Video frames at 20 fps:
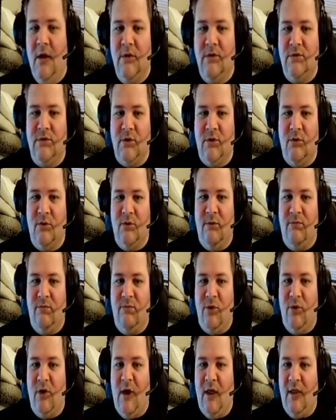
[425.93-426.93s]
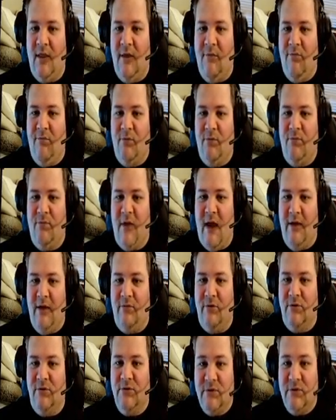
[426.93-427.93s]
So if you're not level 5
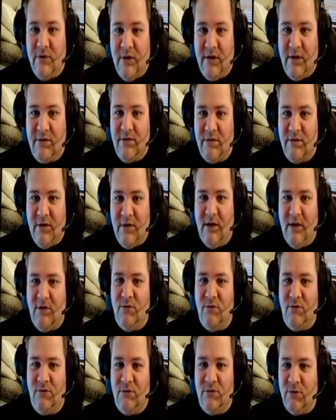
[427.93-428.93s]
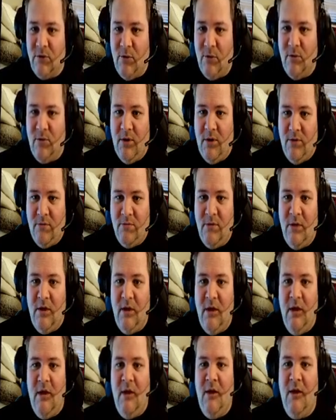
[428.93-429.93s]
or 6 and you're solo,
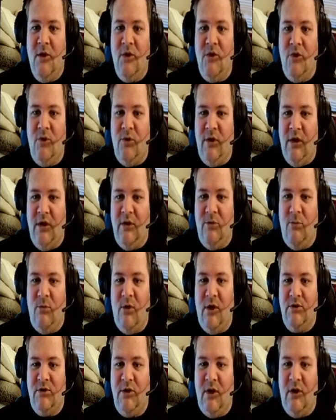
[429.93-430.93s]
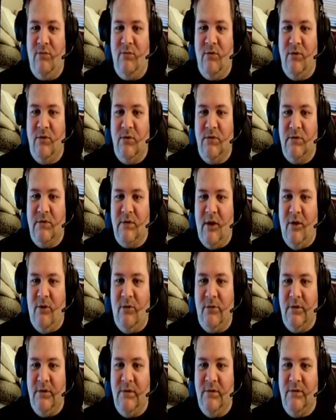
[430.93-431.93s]
you need to watch out for those
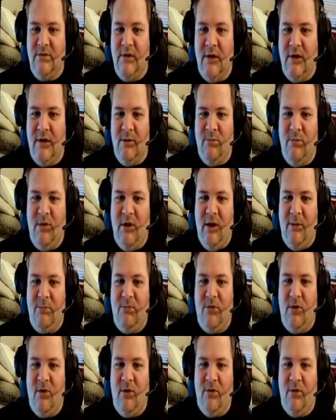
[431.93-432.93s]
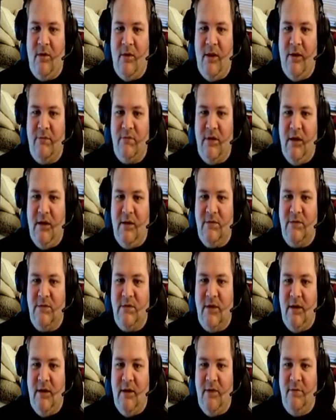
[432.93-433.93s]
skeletons. They can be up there on the left hand
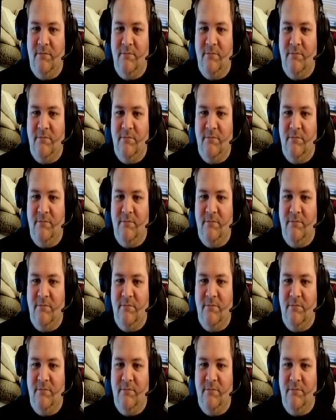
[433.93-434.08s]
side.